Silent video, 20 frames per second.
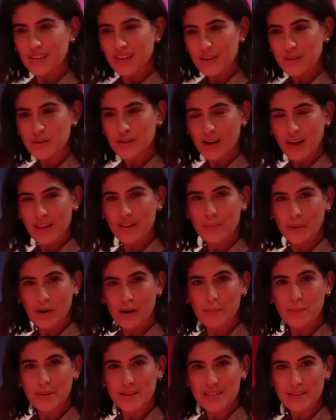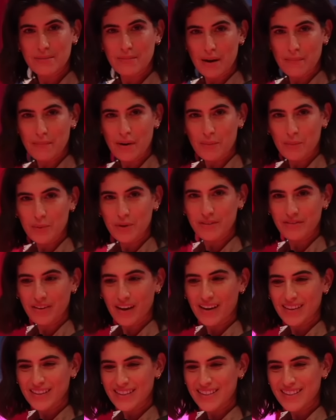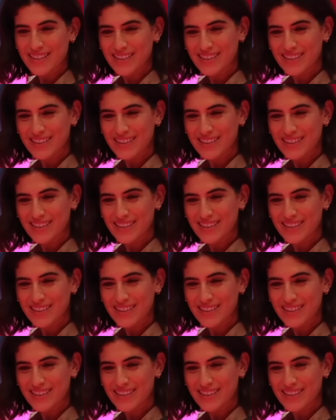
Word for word: These are like the Barbies that my mum would have had